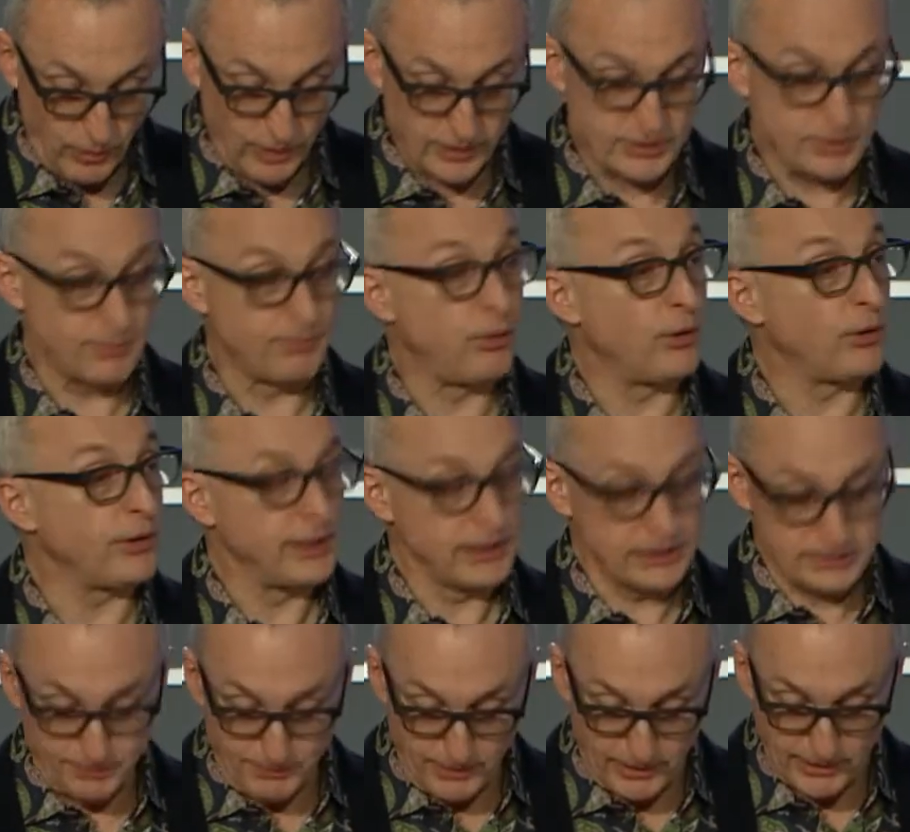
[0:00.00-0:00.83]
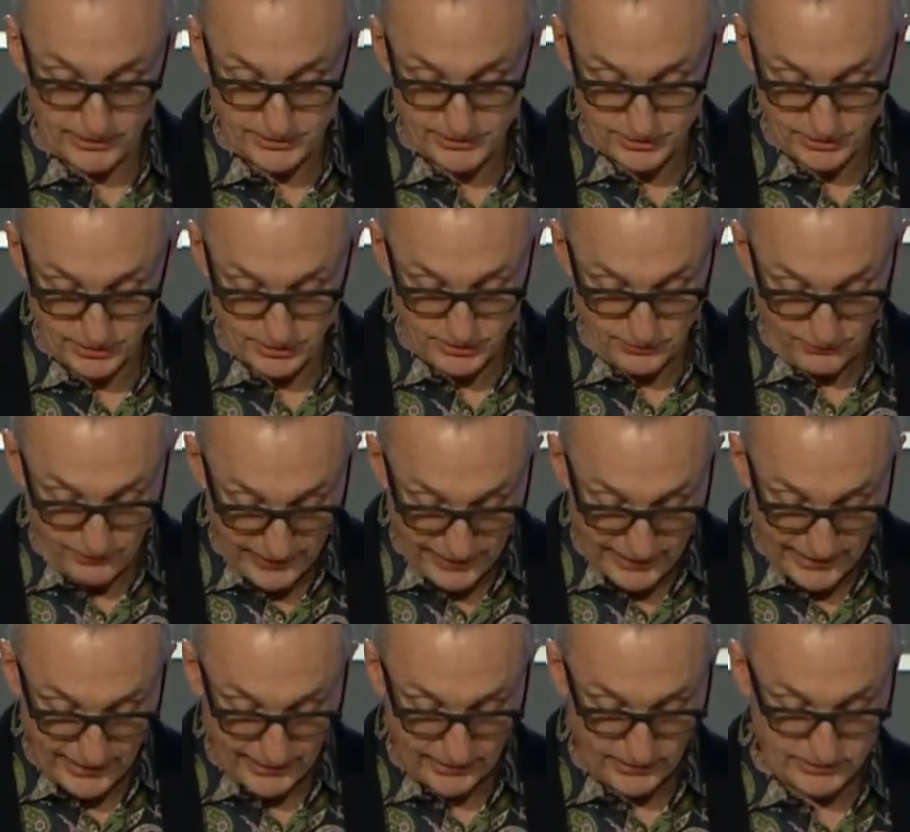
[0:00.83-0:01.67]
our supporting sponsors,
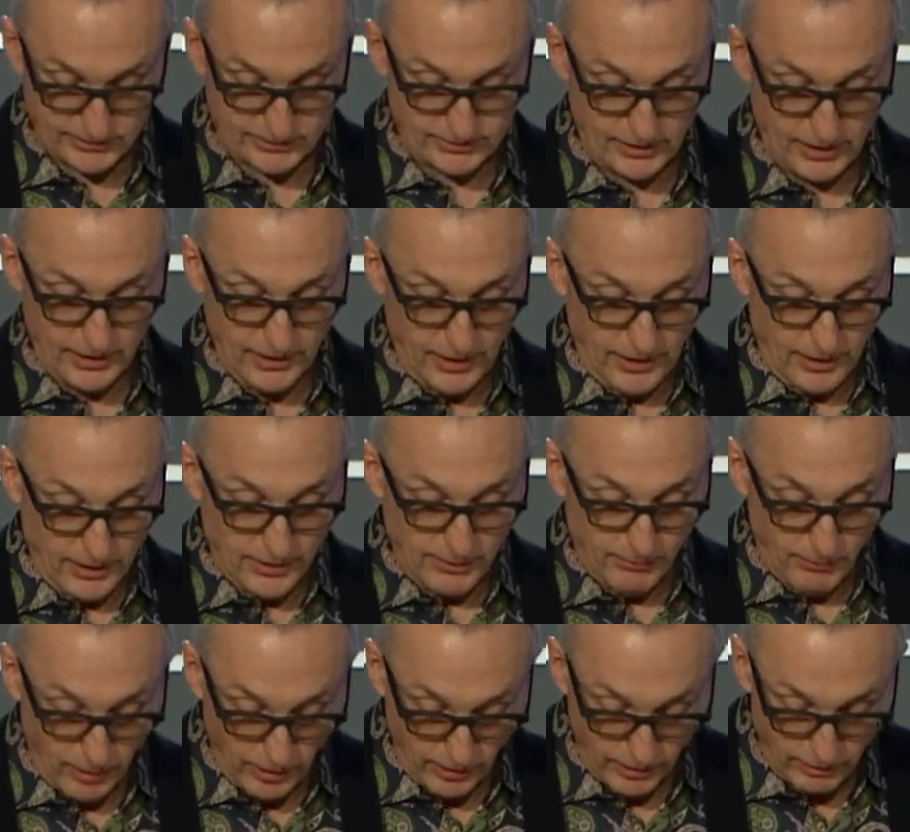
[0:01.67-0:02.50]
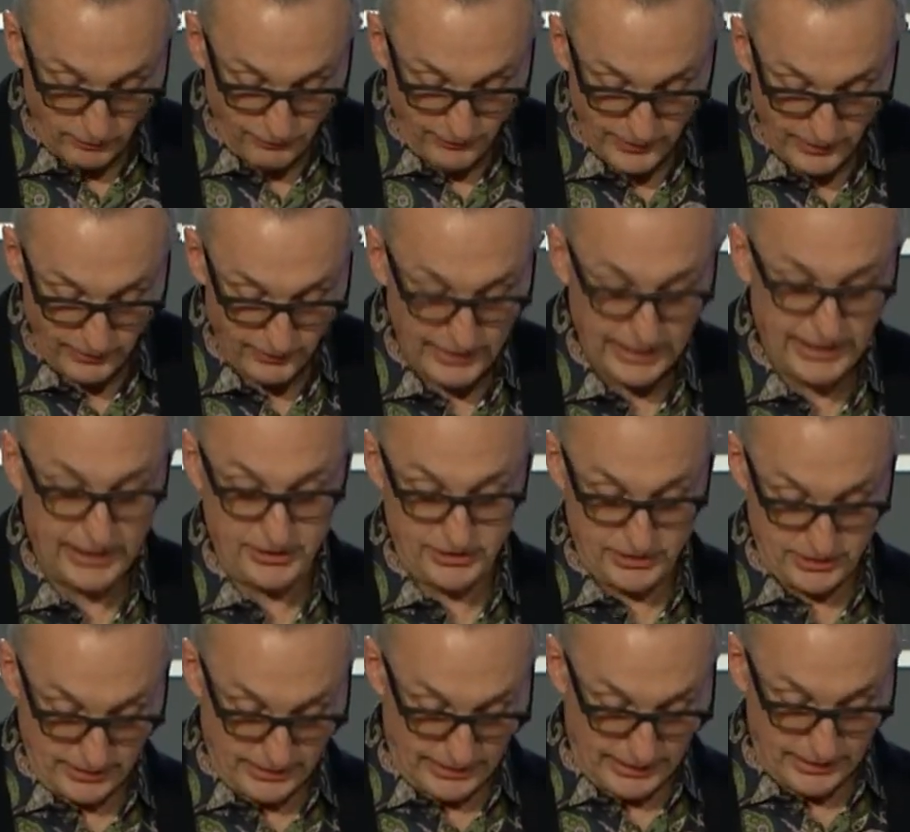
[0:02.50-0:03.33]
FedEx, the Markle
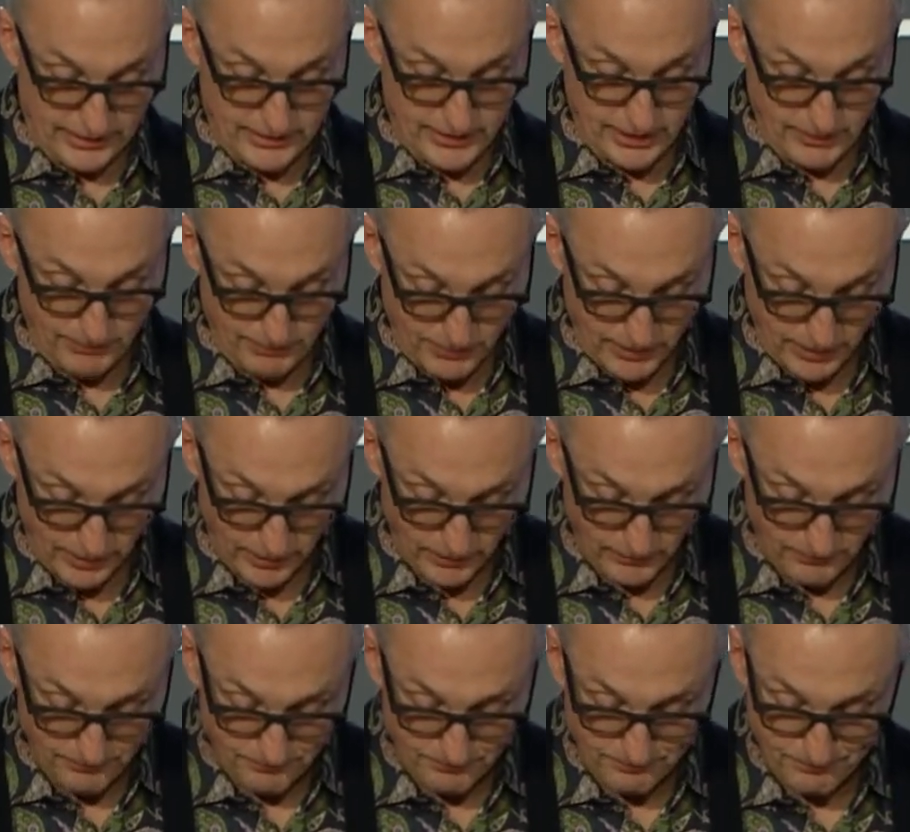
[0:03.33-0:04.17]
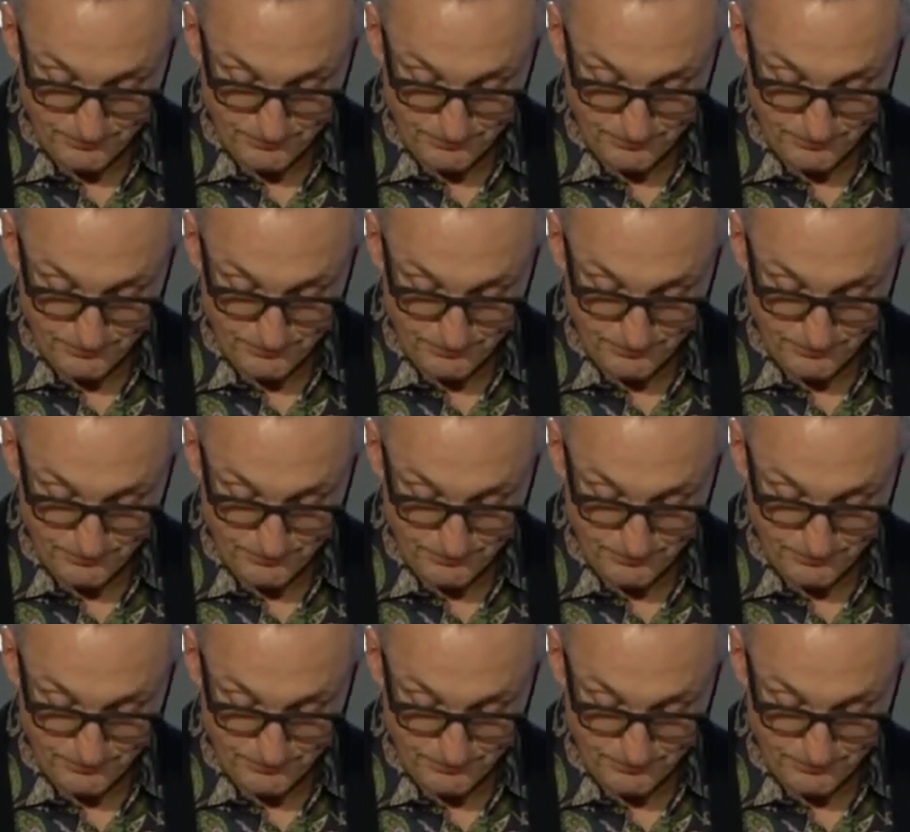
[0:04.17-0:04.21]
Foundation, and TIBCO.